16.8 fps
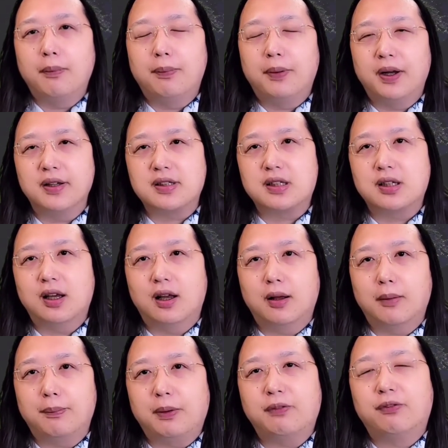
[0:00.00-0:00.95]
But
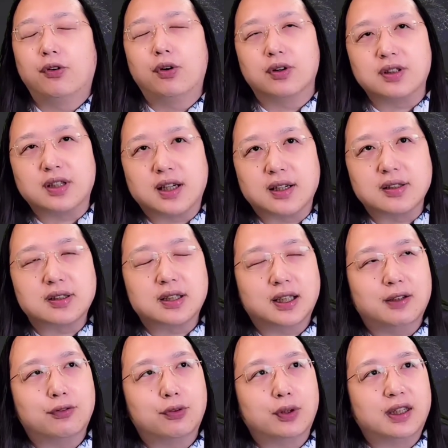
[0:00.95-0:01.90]
before that,
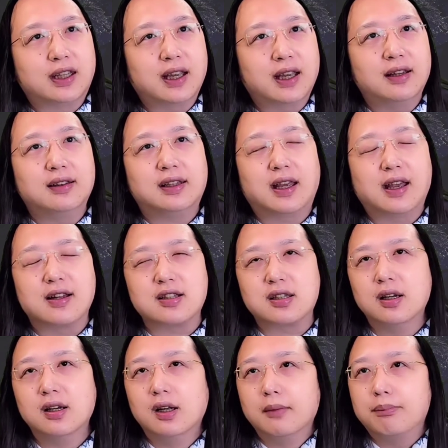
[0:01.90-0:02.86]
if we can
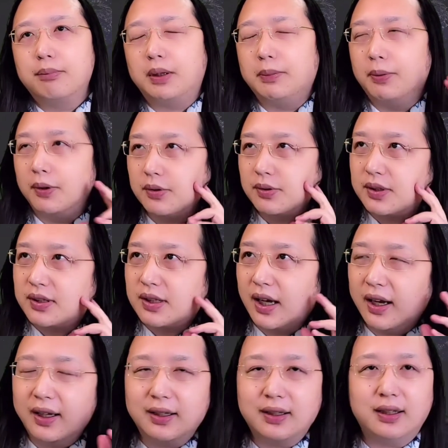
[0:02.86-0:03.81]
get people's
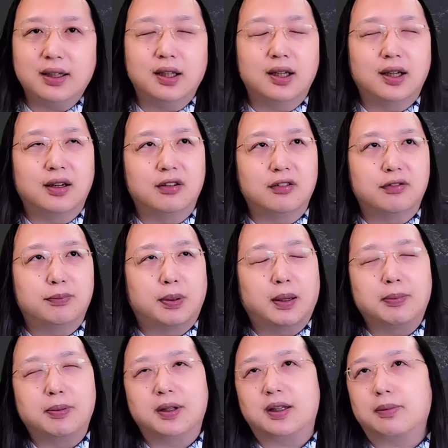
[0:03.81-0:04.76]
idea of
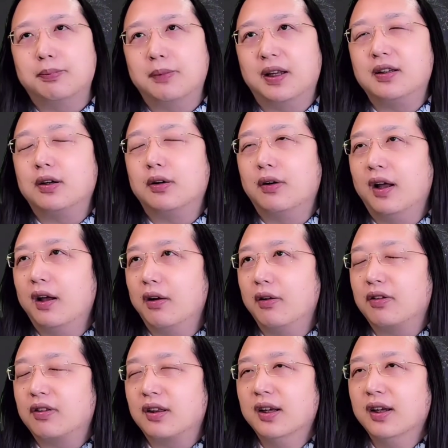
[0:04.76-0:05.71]
public mental
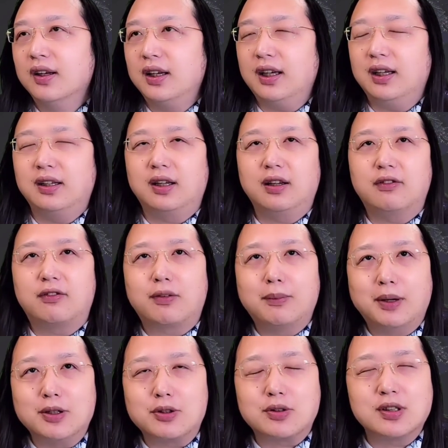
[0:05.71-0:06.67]
health in the
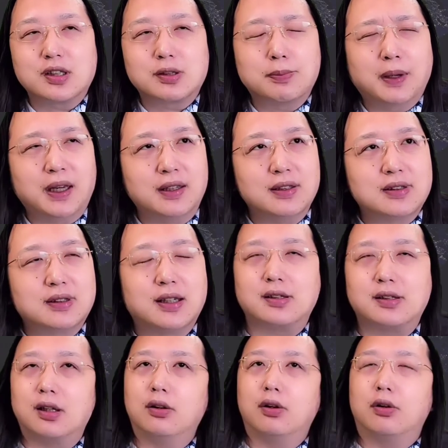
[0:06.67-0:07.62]
information space,
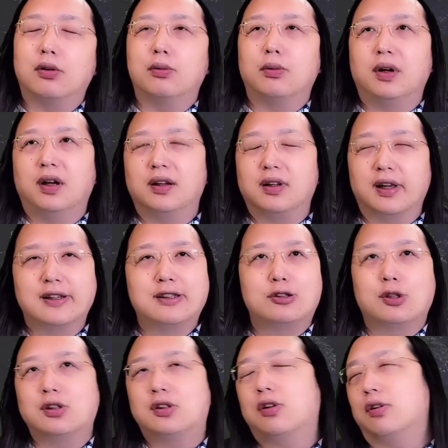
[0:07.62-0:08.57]
that's a long way. Let's
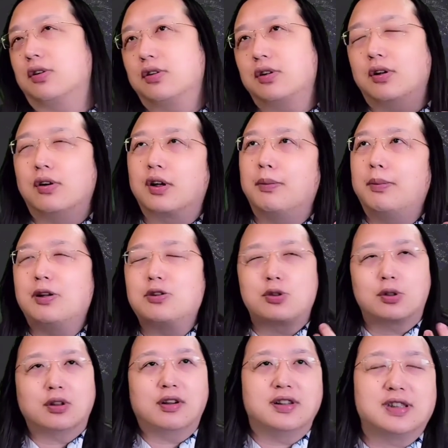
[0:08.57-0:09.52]
just talk about
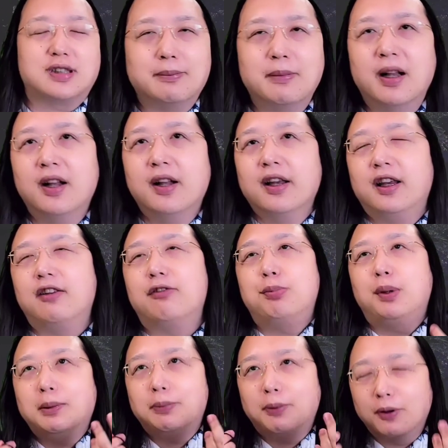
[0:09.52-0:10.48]
journalism. If
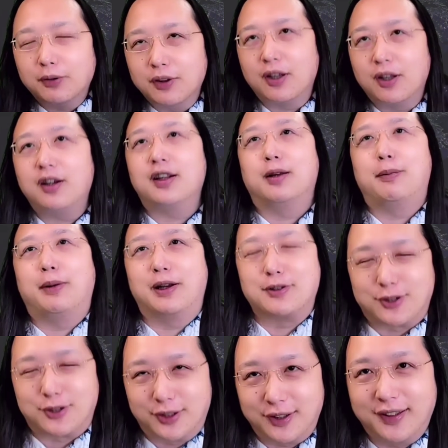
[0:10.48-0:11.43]
people learn about
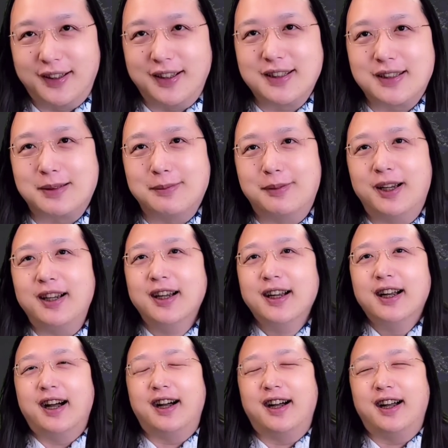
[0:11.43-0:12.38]
journalism
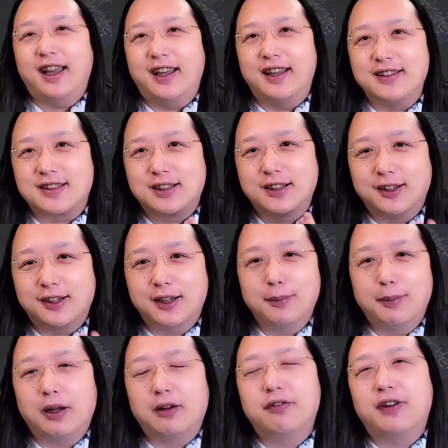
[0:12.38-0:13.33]
and learn
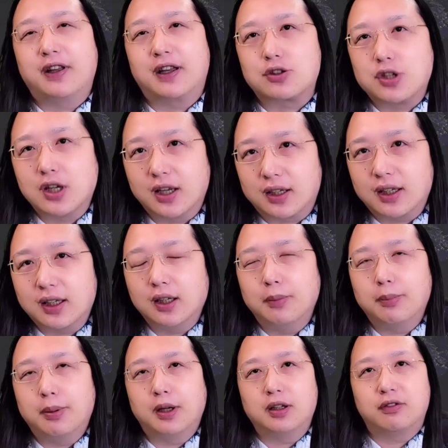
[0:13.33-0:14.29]
about fact-checking,
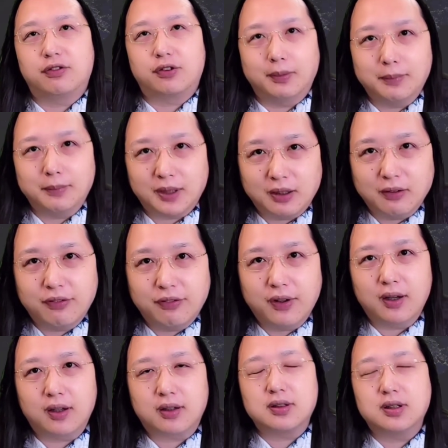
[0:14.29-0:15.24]
about the framing
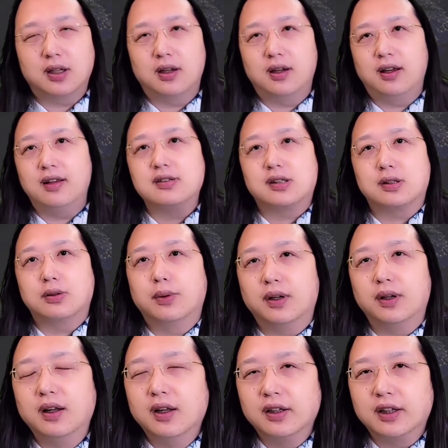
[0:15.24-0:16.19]
effect, and so
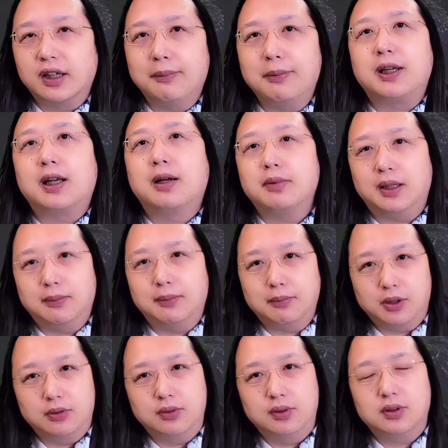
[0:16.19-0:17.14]
what, they become
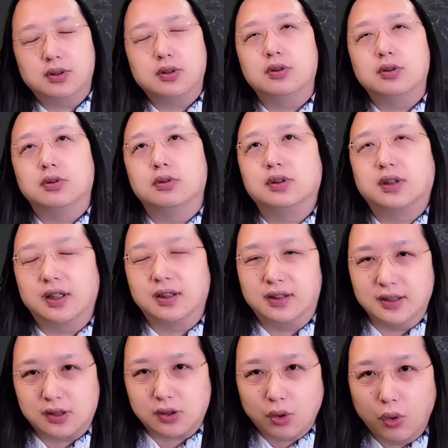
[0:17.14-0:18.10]
immune to the
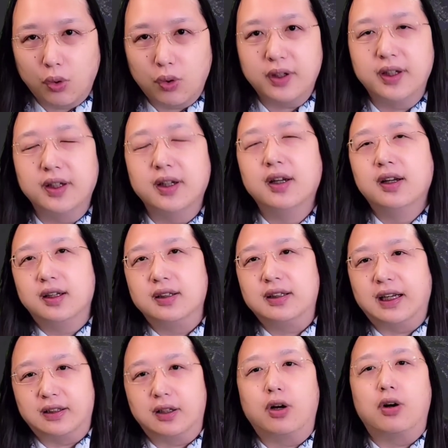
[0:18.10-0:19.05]
discord
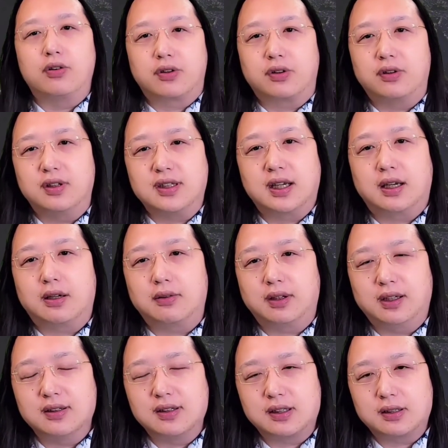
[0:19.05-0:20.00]
that the
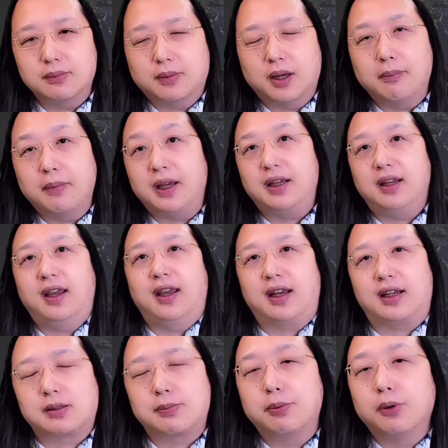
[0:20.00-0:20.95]
authoritarians may
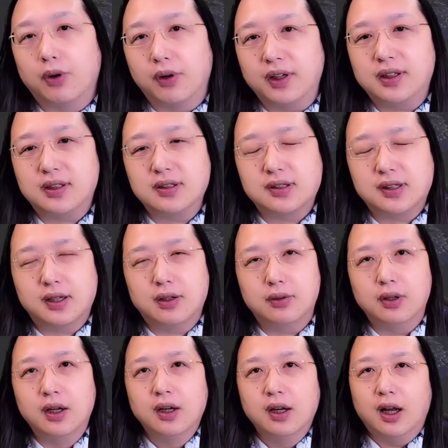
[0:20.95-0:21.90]
exploit.
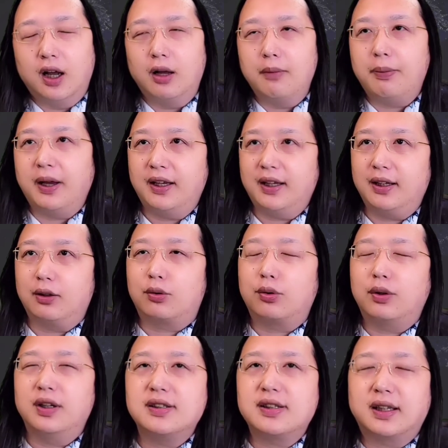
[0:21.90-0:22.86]
So by
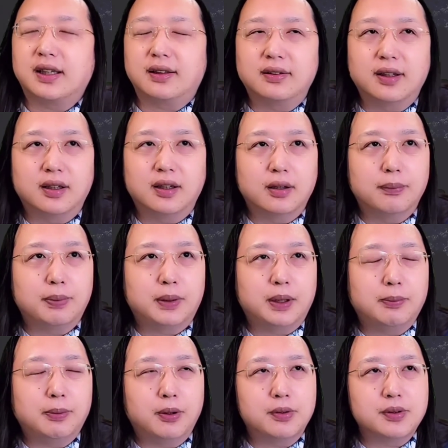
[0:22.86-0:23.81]
increasing the
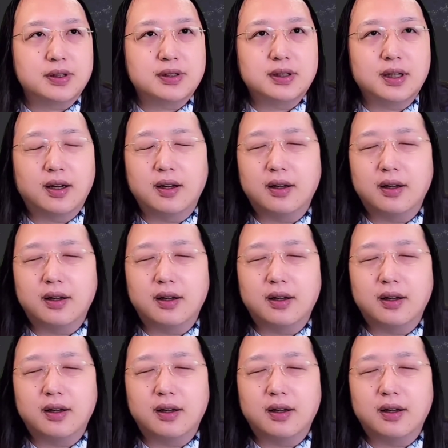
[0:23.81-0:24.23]
people's